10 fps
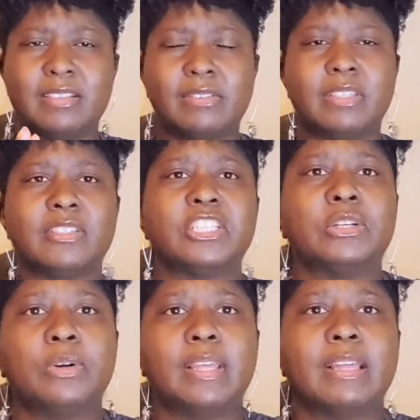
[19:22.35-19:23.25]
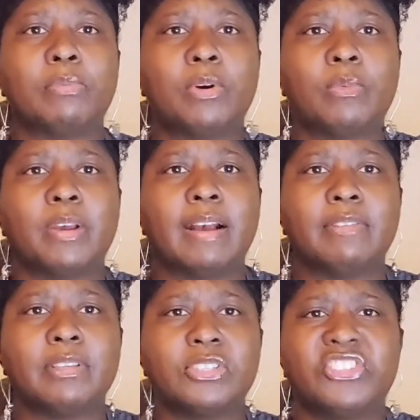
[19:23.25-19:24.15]
So it's still at that point where
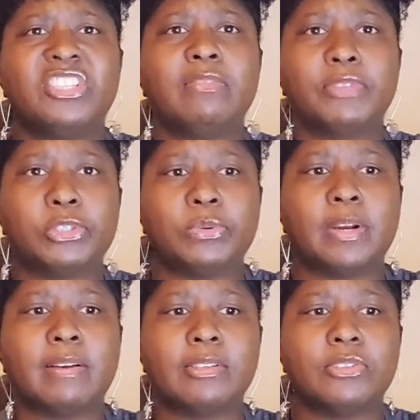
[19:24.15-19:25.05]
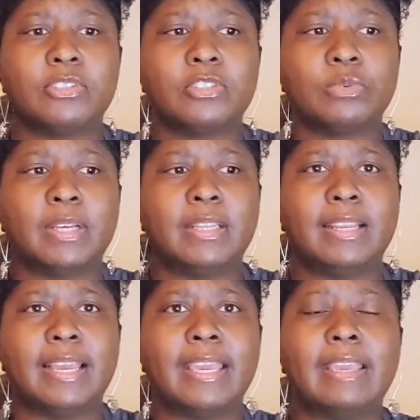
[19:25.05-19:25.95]
after just sitting for 2 hours, it starts
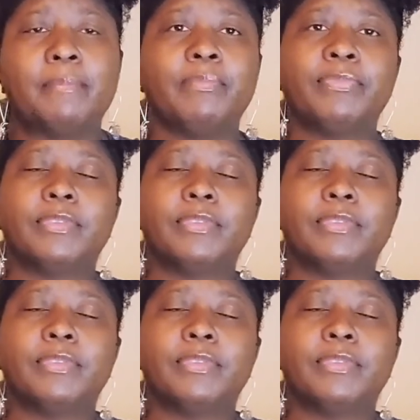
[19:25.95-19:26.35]
swelling. I can't